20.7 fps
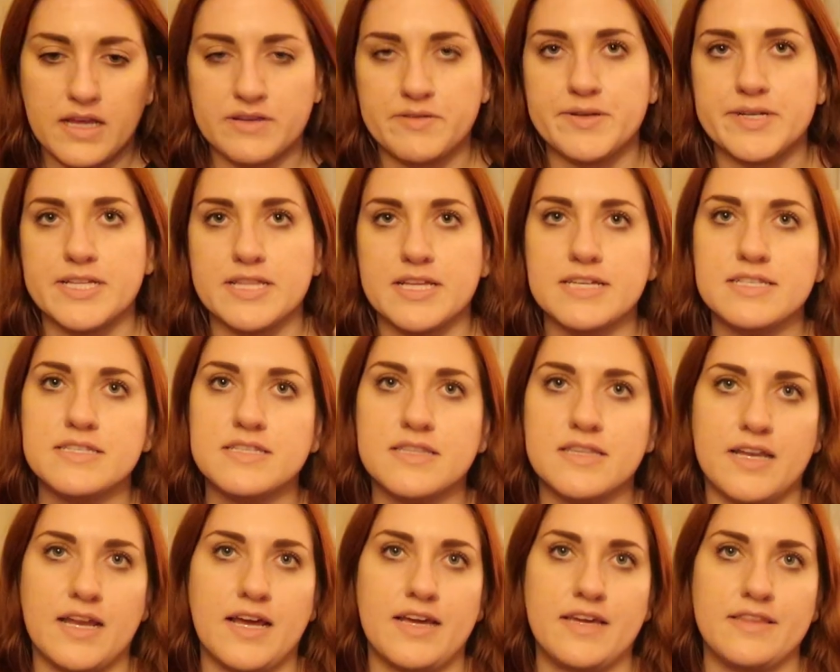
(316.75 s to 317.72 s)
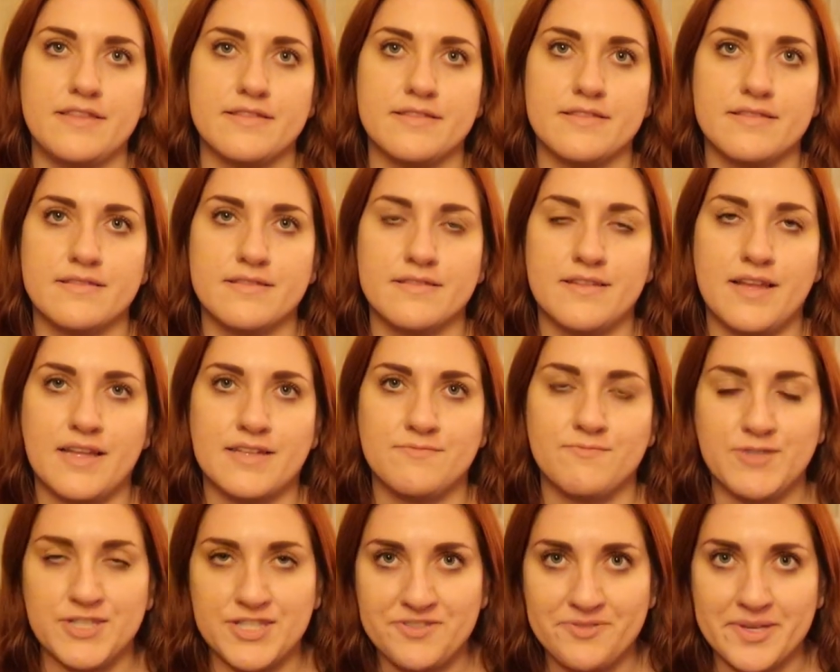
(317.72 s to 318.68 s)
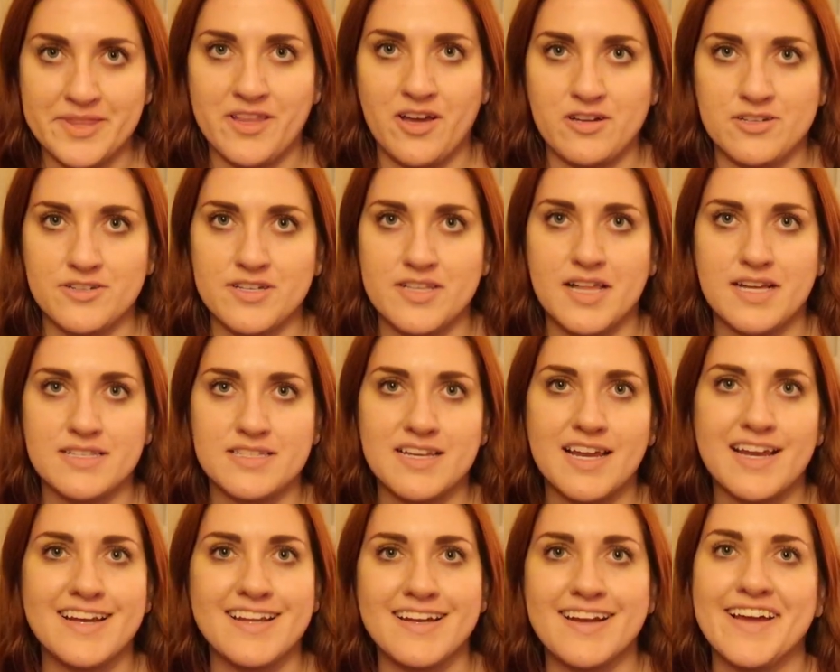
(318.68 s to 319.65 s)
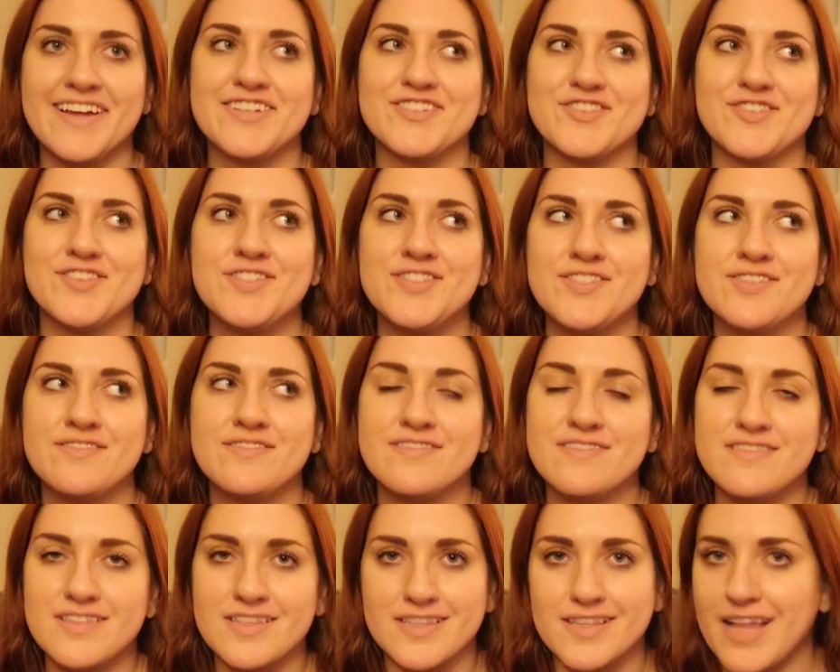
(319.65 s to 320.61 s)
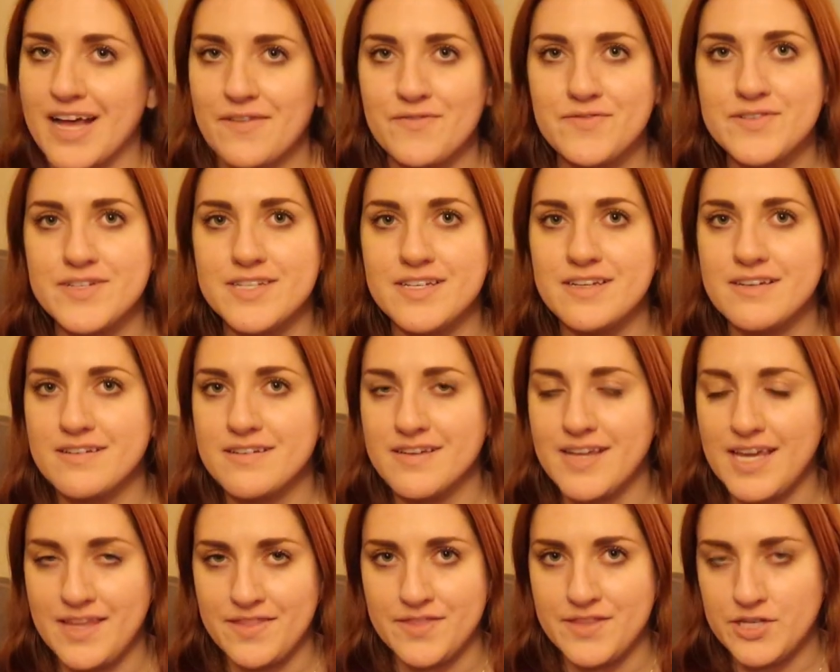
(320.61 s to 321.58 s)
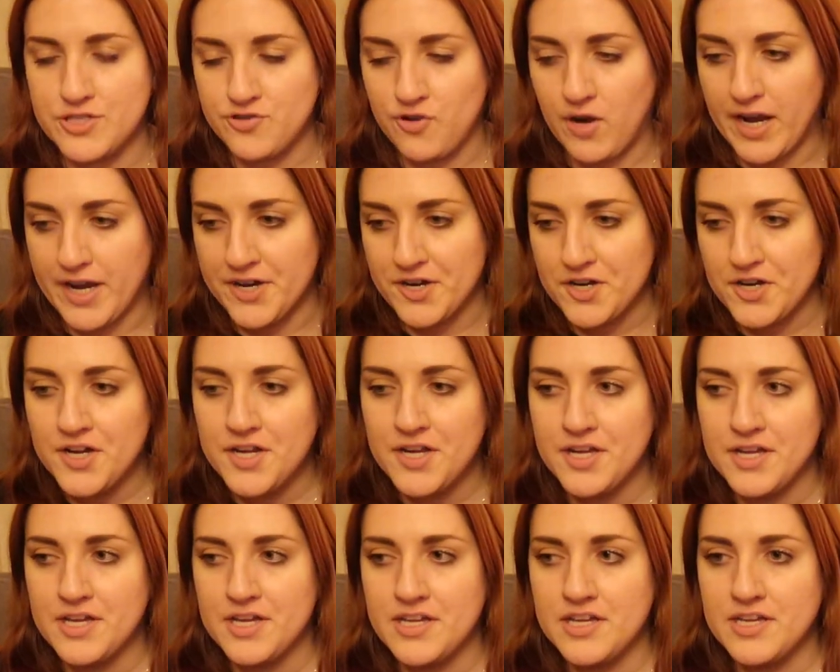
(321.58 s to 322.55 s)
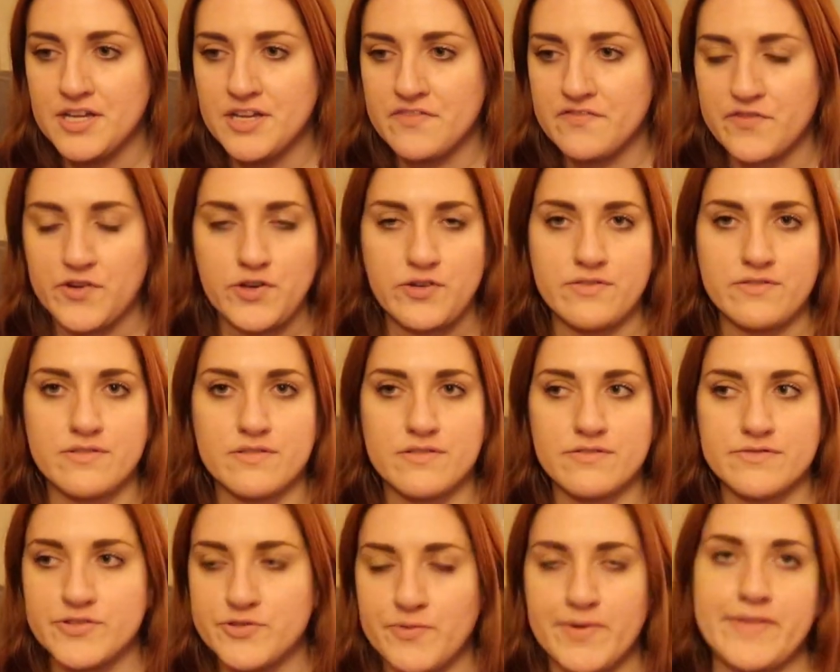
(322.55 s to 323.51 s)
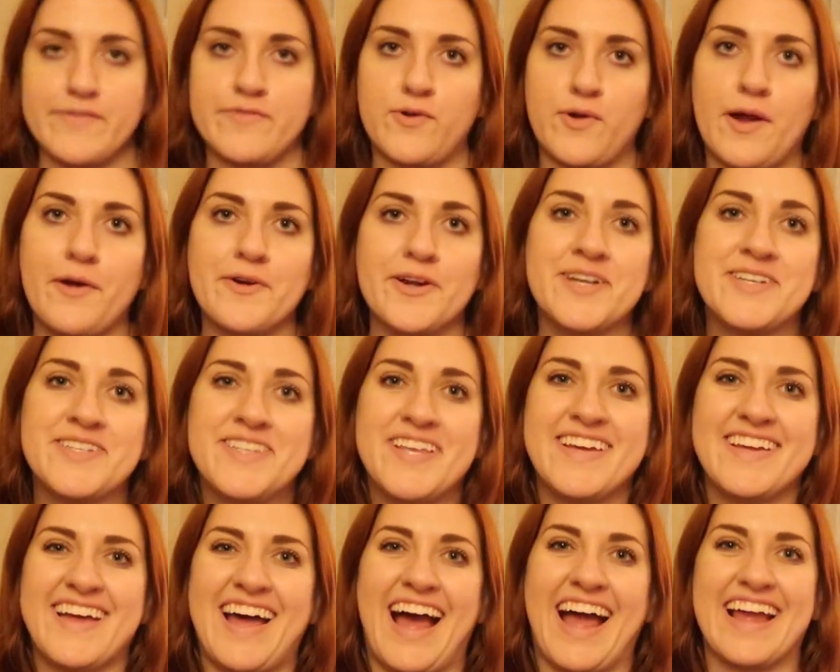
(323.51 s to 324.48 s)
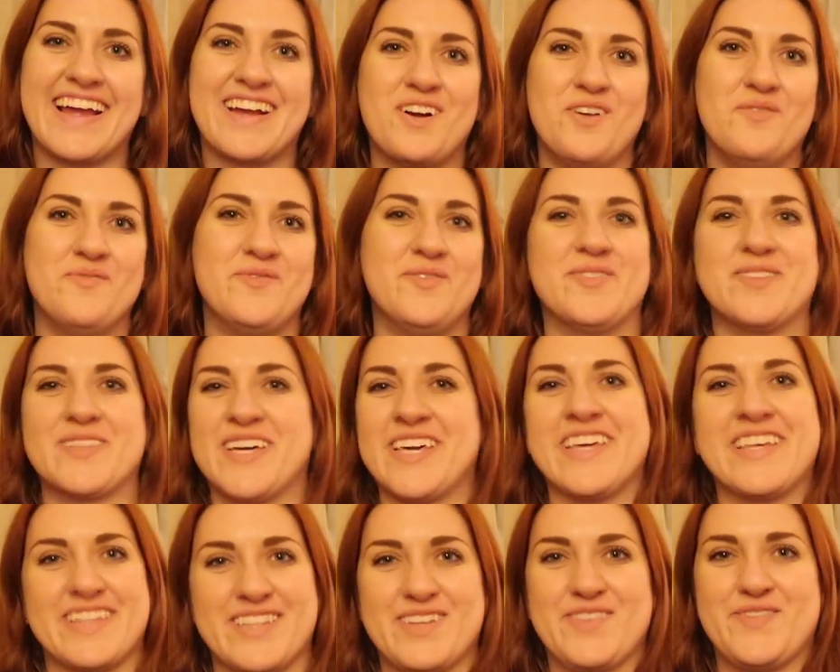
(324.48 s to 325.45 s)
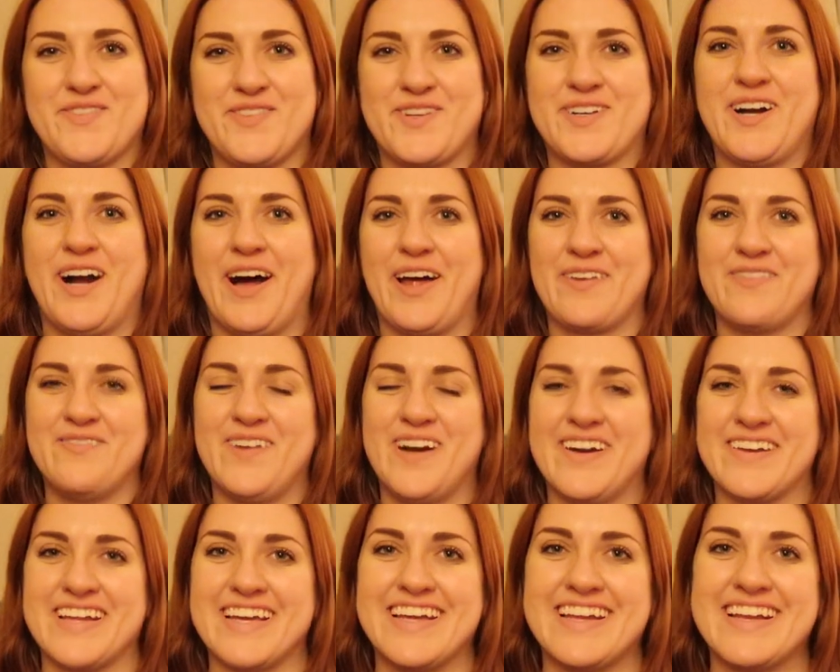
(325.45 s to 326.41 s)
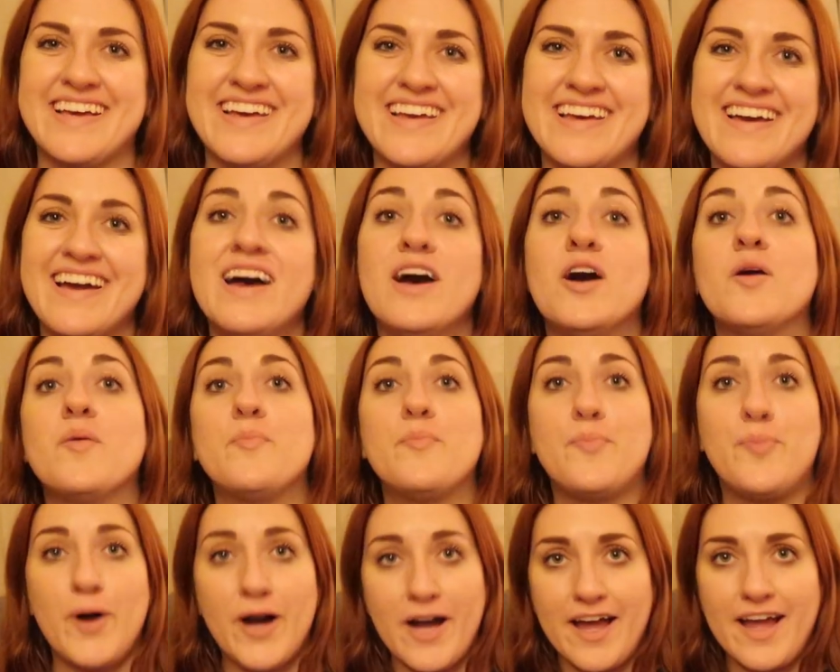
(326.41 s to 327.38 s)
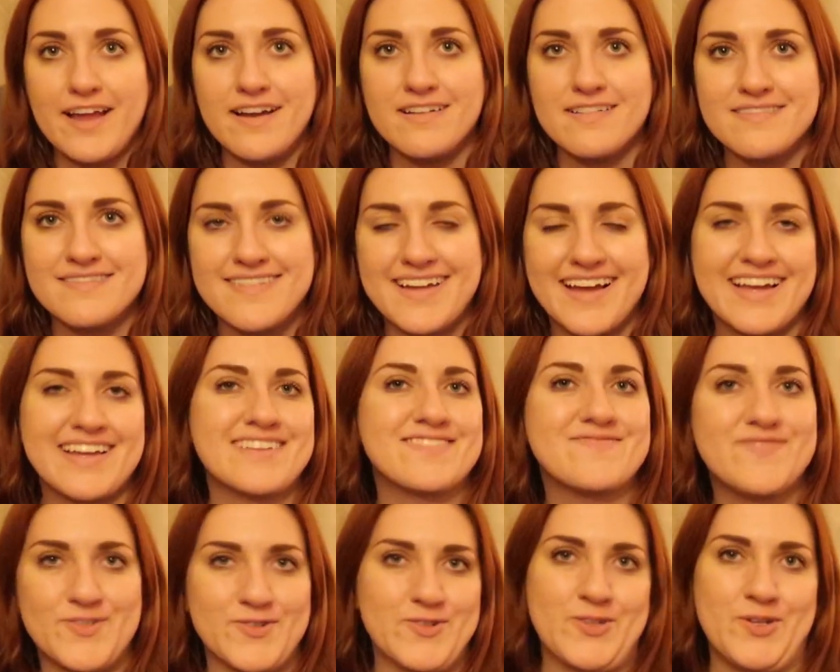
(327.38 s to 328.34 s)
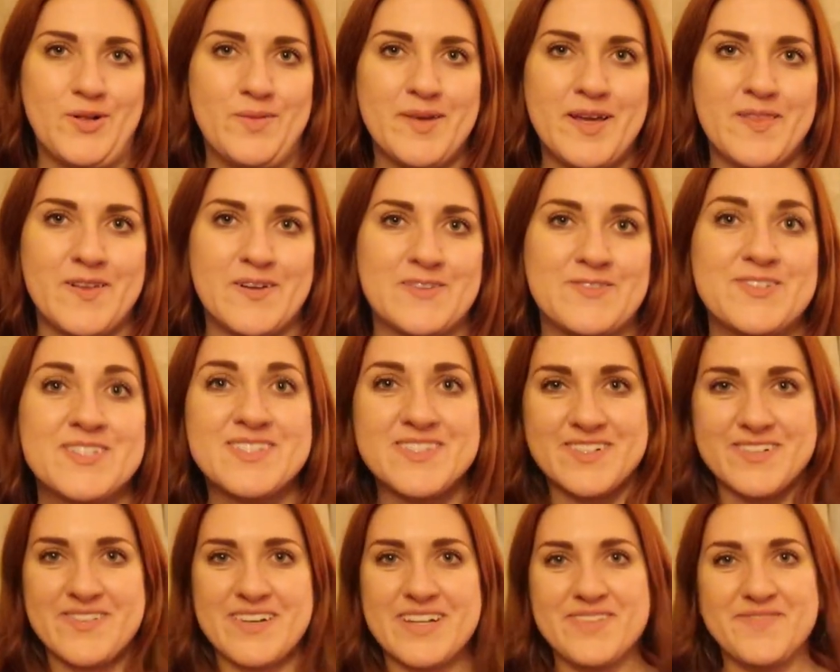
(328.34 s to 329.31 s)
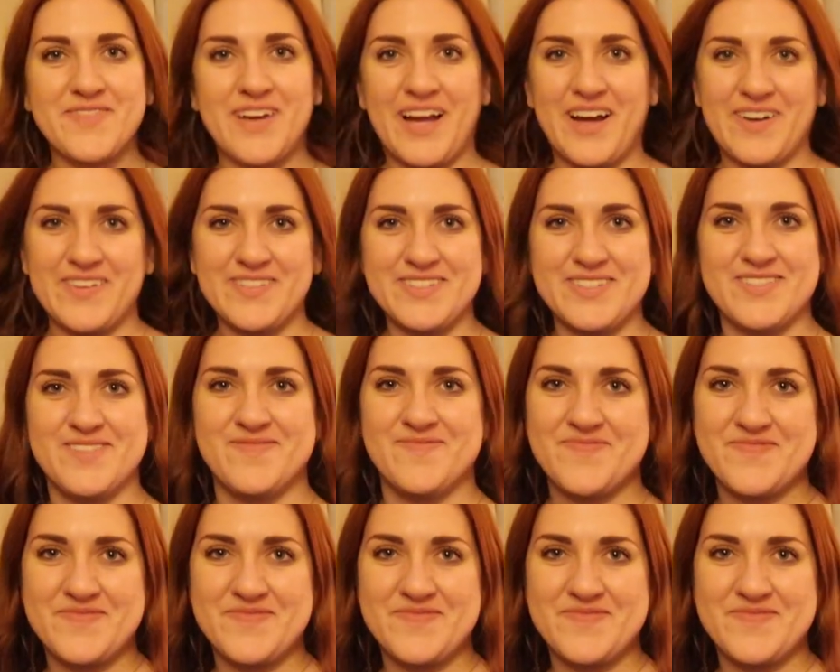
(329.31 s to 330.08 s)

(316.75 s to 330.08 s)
I realized that I was doing laundry last night and I just left it in the dryer for 24 hours. I completely forgot about it. But I folded all my laundry and look what I found.